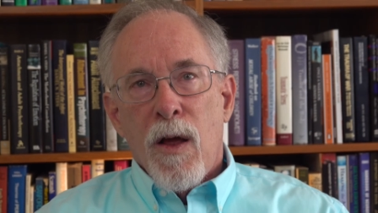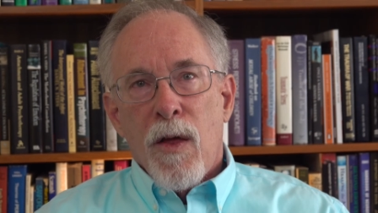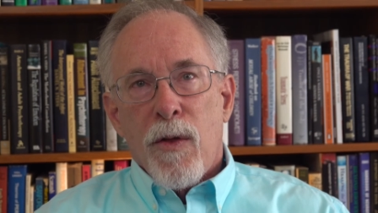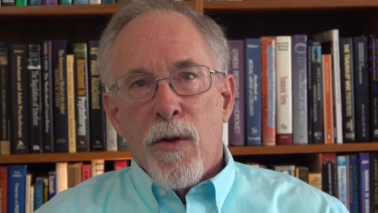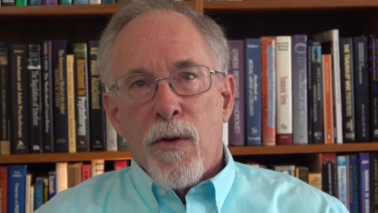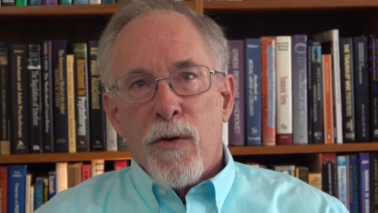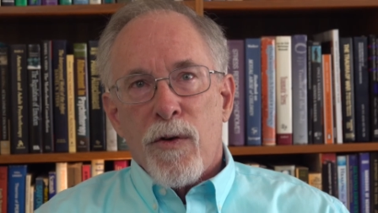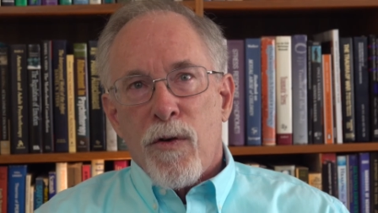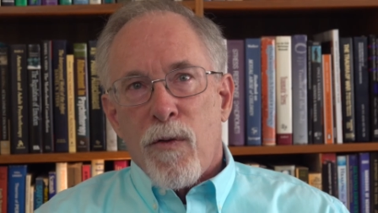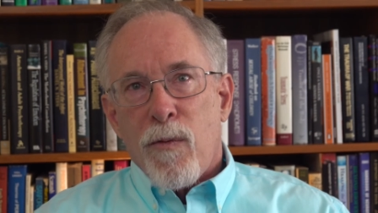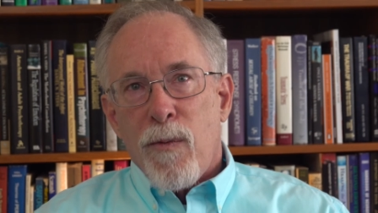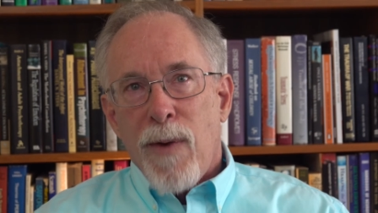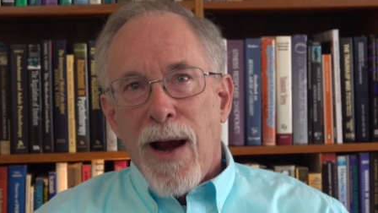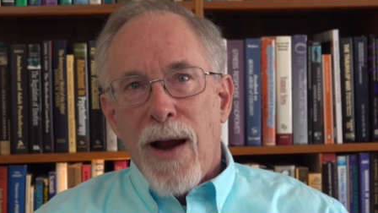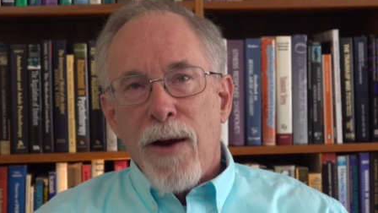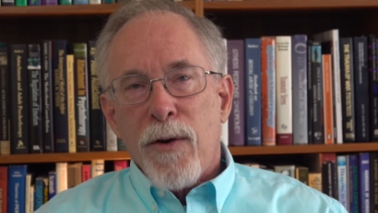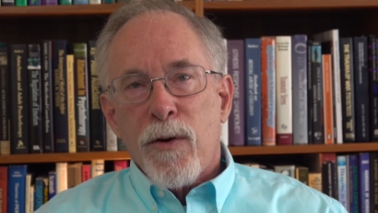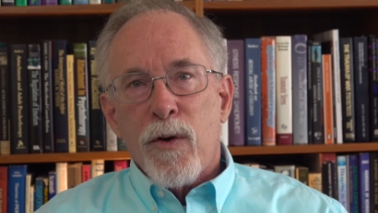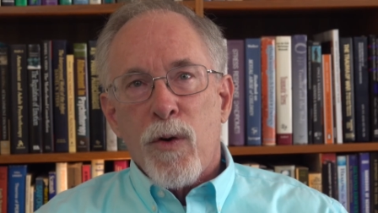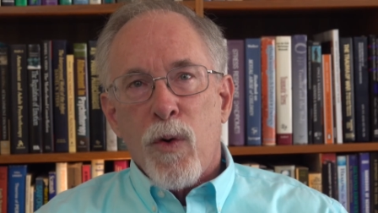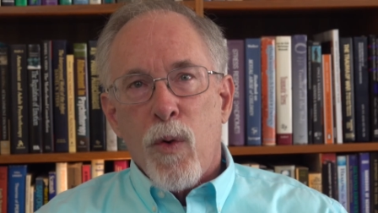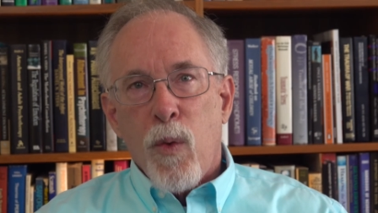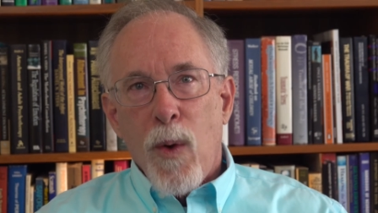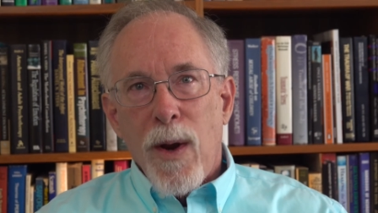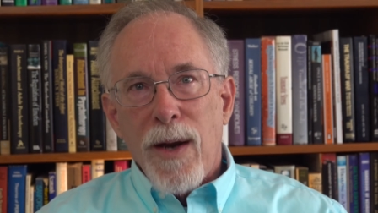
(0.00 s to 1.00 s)
there's
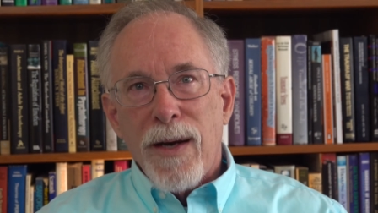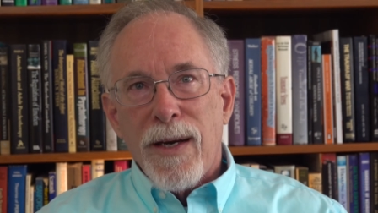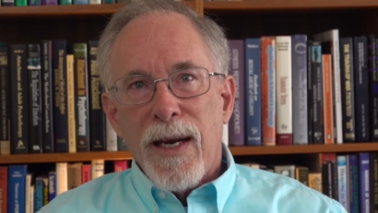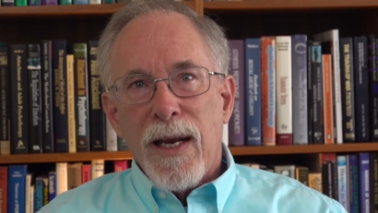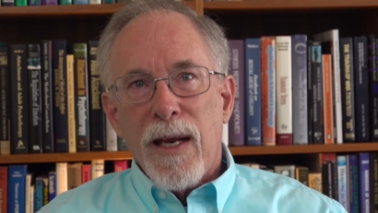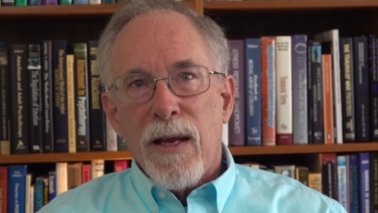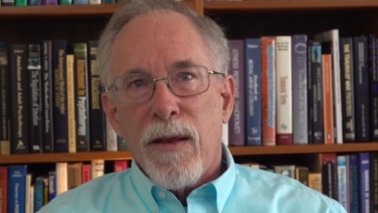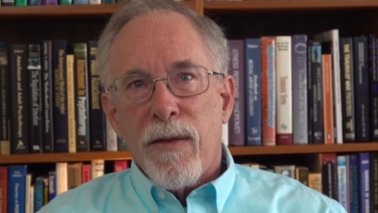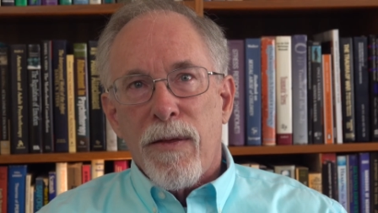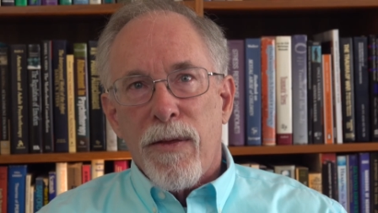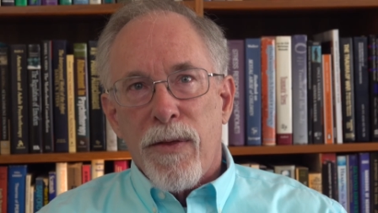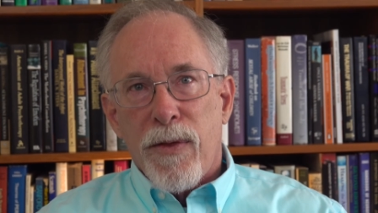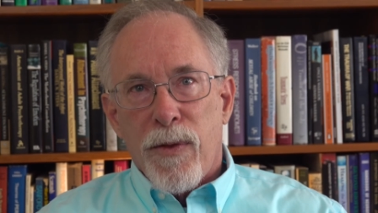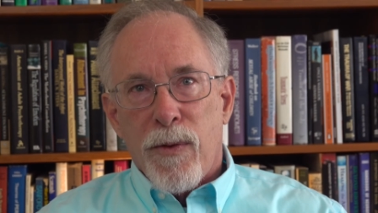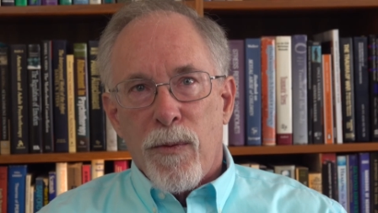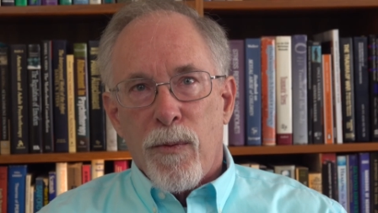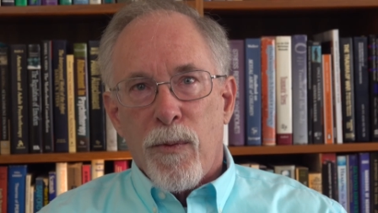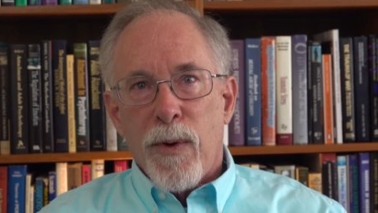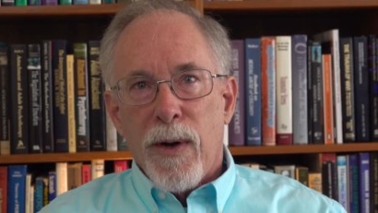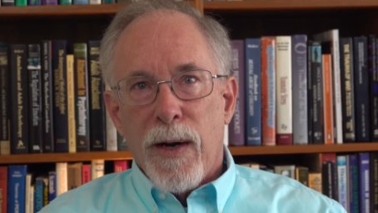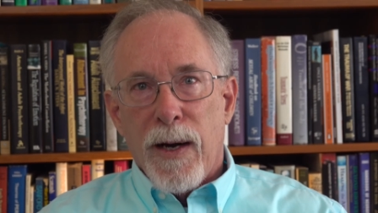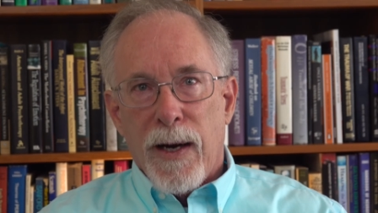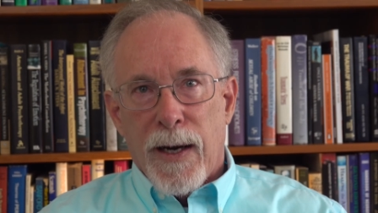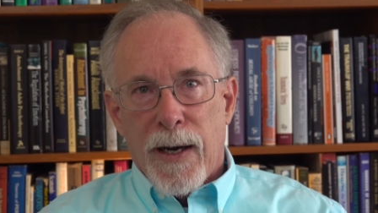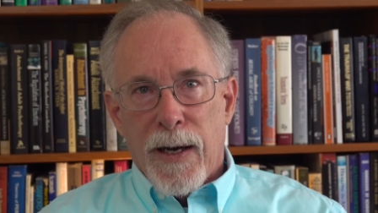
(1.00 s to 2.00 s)
around
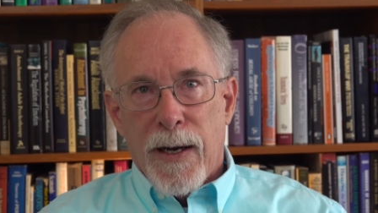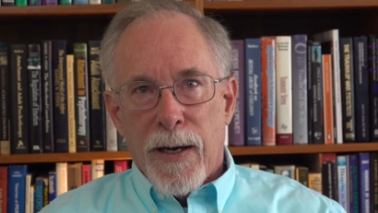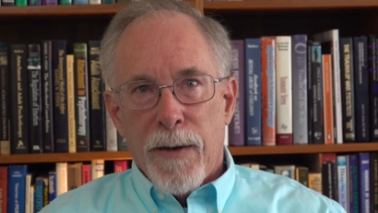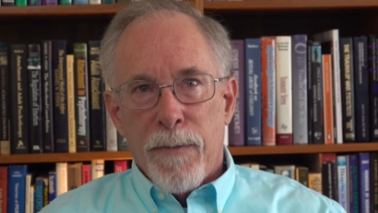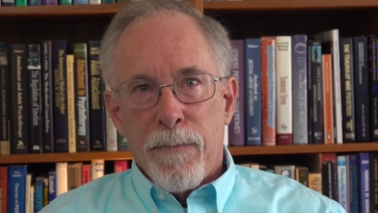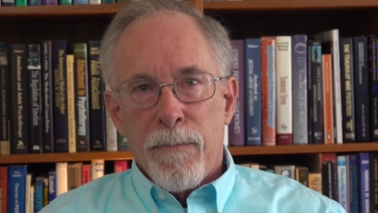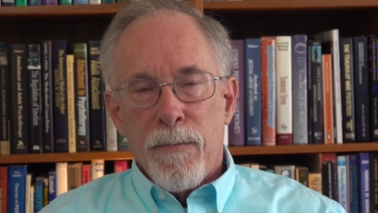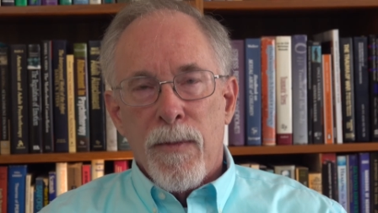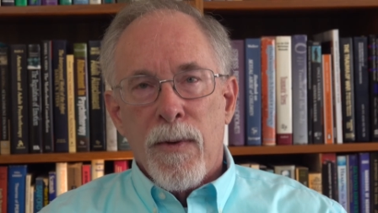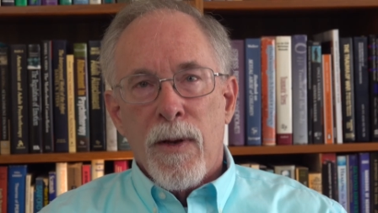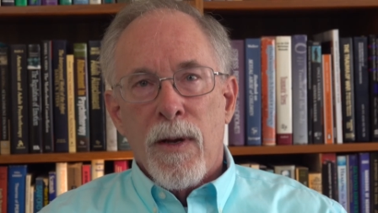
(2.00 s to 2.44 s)
23